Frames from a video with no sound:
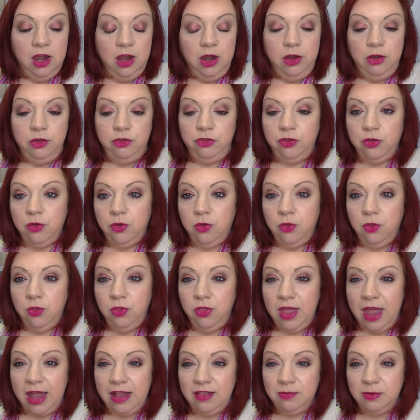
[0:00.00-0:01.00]
So
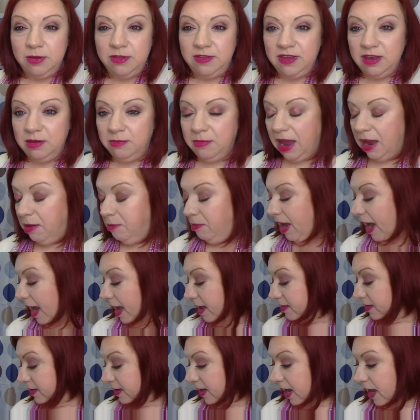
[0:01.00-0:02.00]
that's what's in my
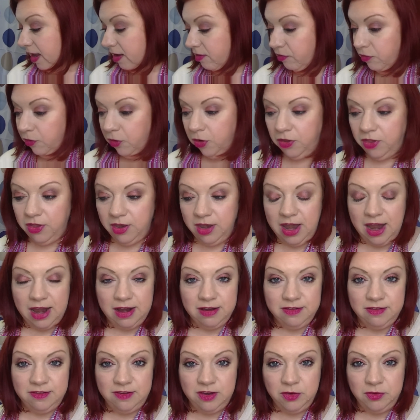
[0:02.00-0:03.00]
basket for the
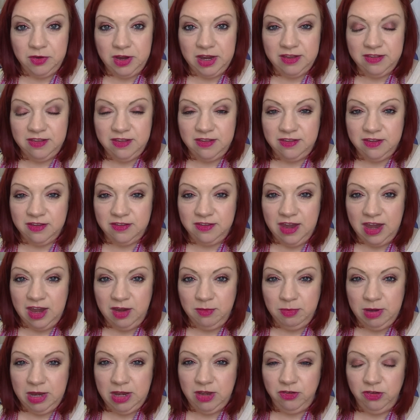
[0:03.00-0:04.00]
next two weeks. This will take
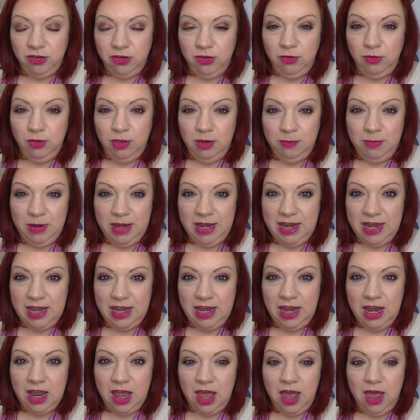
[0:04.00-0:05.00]
me to the
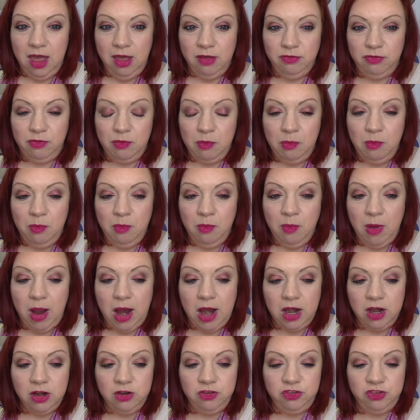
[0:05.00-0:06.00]
beginning of
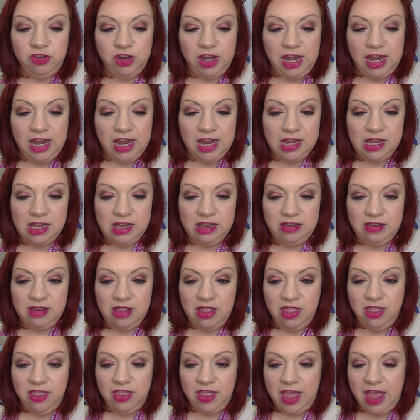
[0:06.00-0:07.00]
March and
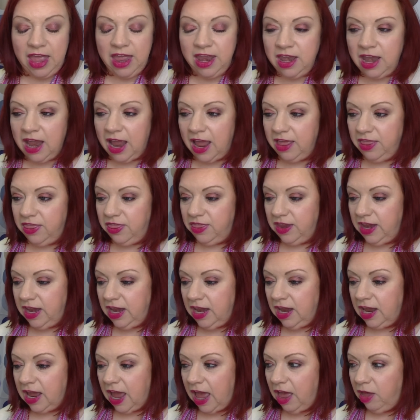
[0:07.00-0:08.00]
then I
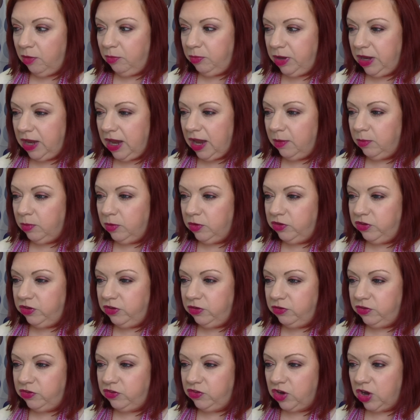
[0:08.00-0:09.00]
think I'll be able
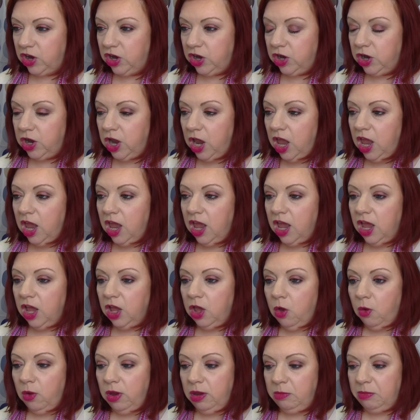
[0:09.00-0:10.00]
to start
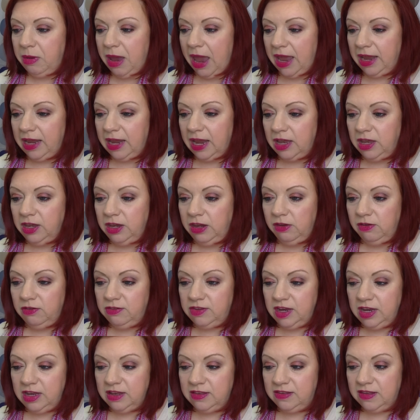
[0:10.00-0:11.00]
going back and
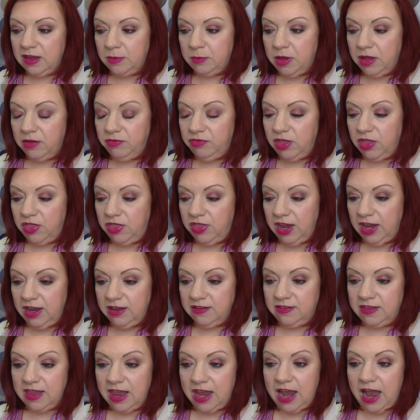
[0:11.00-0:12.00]
using some of the
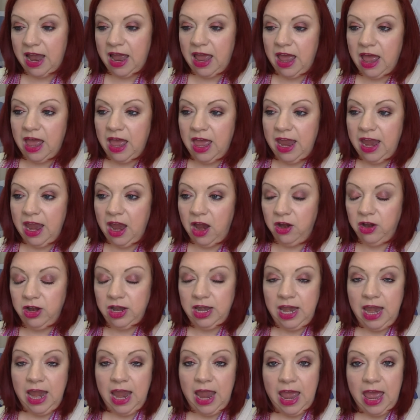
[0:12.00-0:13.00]
things that I
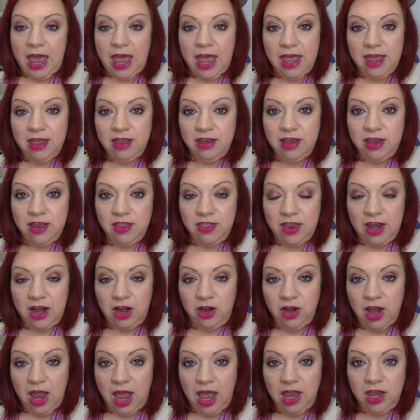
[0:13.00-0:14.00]
already had that
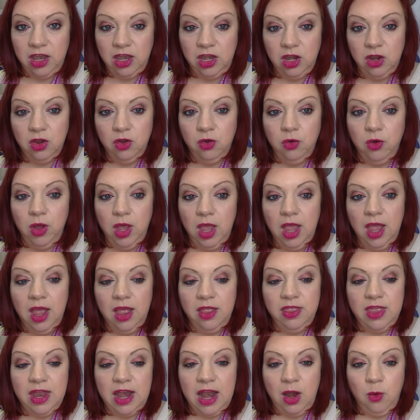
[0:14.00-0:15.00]
are not new
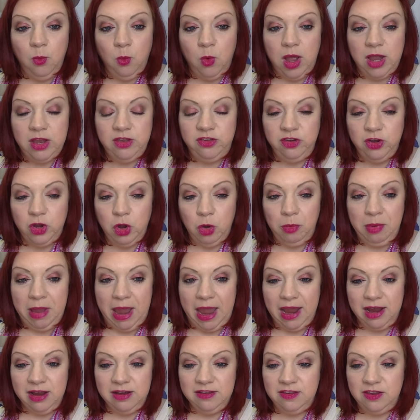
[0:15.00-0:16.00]
that I want to go
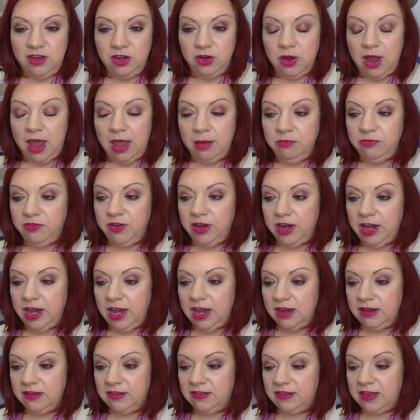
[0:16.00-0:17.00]
back to. I'm very
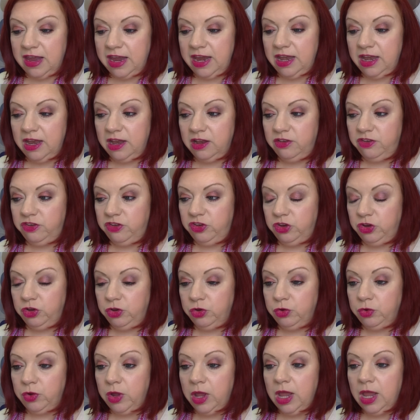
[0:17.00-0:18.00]
excited
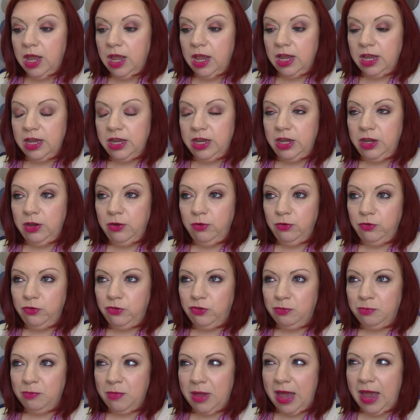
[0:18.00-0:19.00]
to
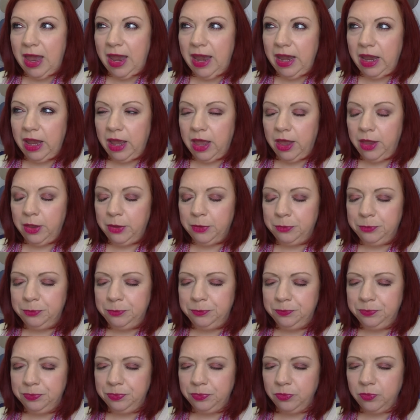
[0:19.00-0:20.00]
use my
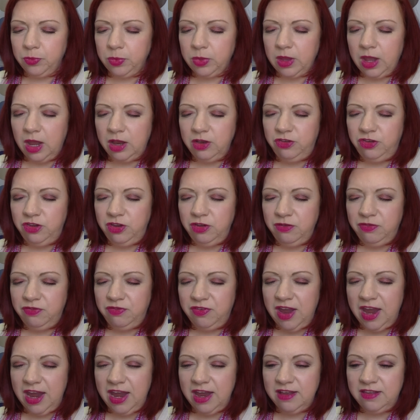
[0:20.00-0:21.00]
um, Too
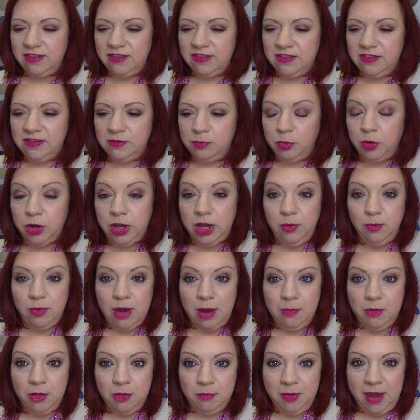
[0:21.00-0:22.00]
Faced Pretty
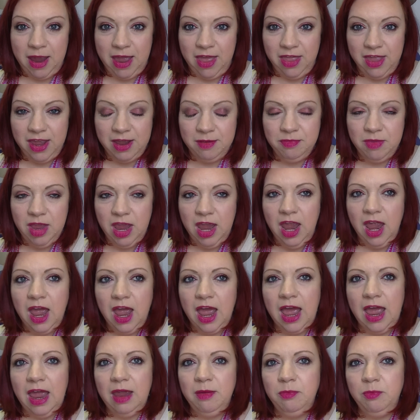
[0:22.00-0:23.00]
Rebel palette.
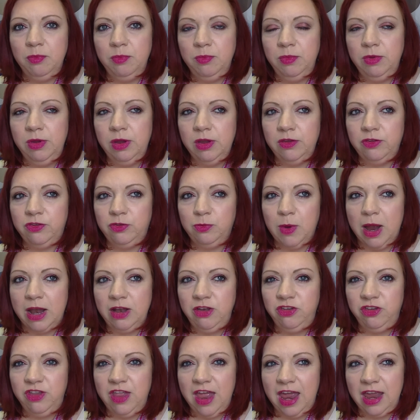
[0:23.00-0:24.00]
I
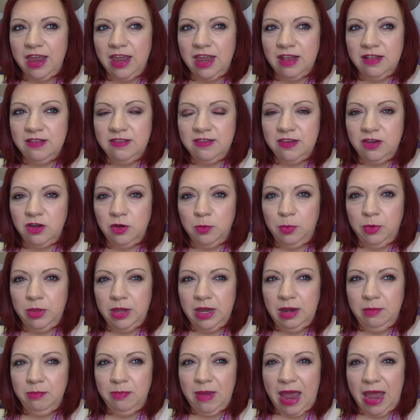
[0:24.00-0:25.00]
swatched that
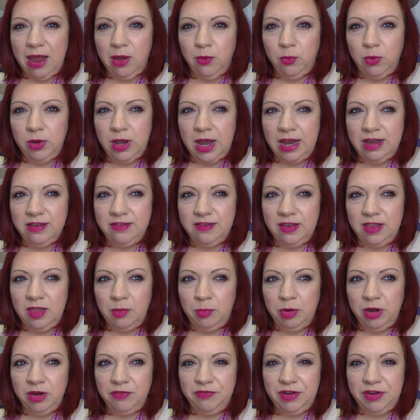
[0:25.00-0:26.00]
considerably back when I did the
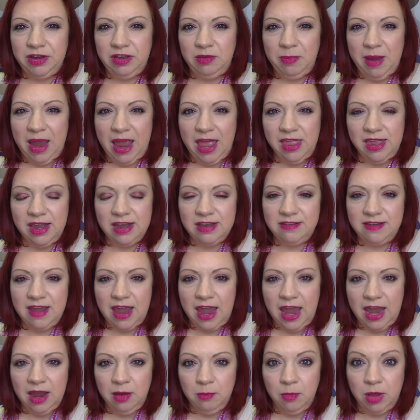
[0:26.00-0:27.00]
perfect palette
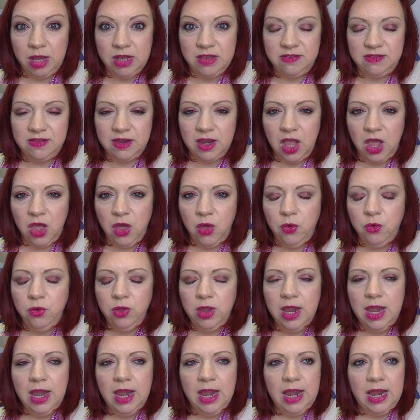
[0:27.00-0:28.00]
tag months ago
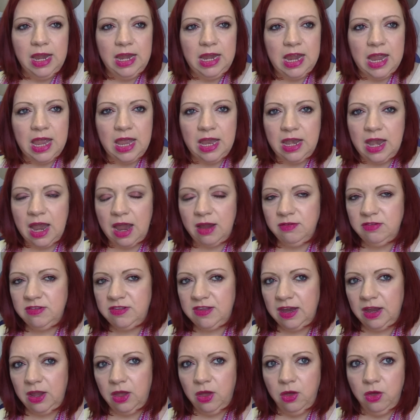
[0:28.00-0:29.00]
and I was
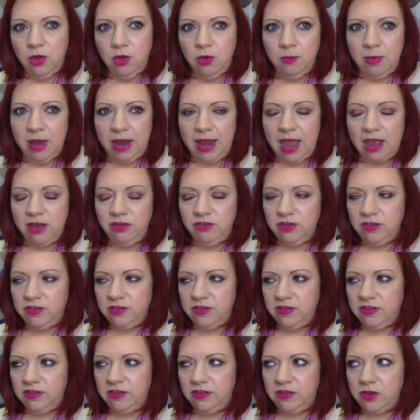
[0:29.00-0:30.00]
like oh my gosh this
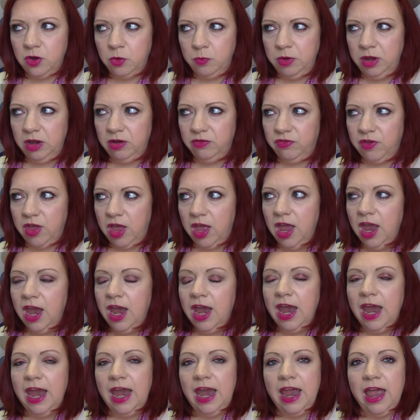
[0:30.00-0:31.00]
is so beautiful
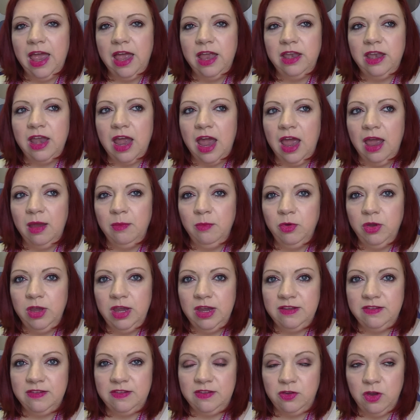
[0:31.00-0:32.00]
and I'm really
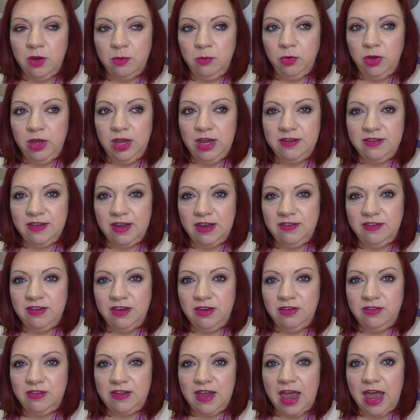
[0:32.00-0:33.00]
so I'm really excited to
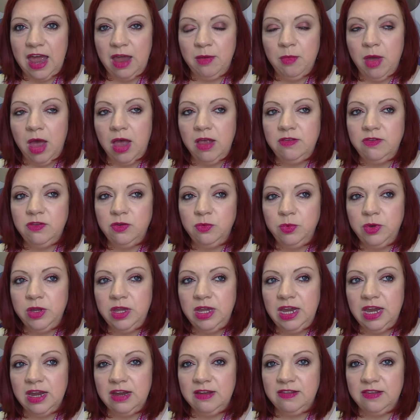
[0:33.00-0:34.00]
use that I'm also
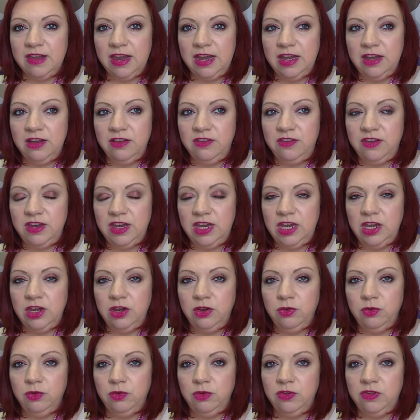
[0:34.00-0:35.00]
really excited to
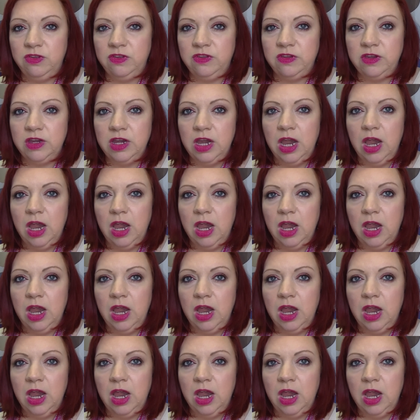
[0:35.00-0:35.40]
use